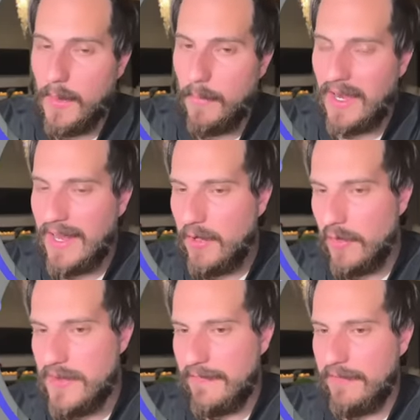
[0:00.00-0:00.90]
But I
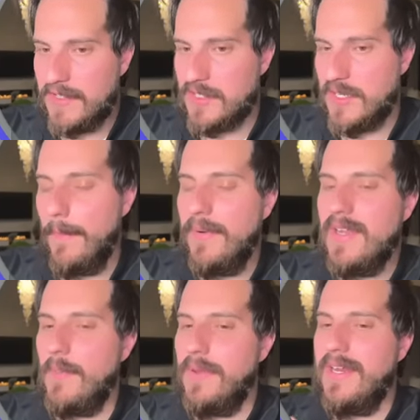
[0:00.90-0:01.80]
call Netflix a
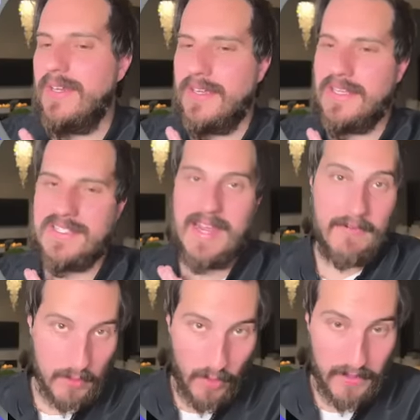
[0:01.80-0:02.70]
company competing against
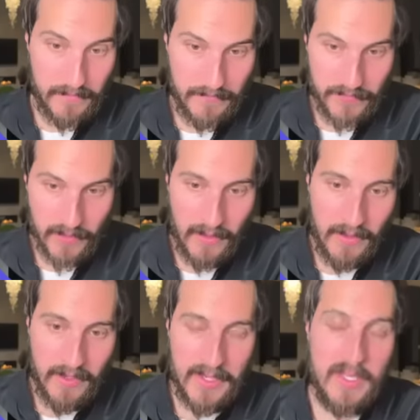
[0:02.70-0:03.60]
everyone
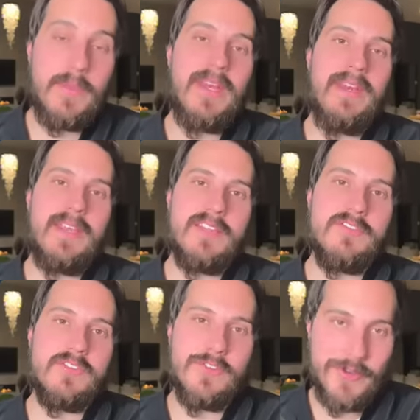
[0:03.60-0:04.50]
and competing
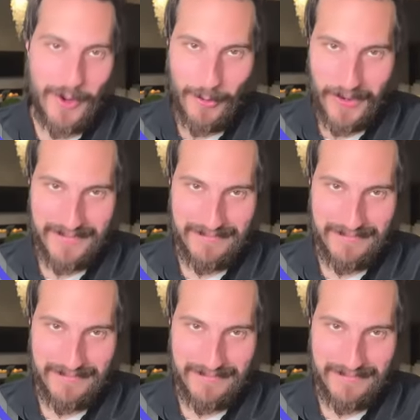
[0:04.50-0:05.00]
against no one.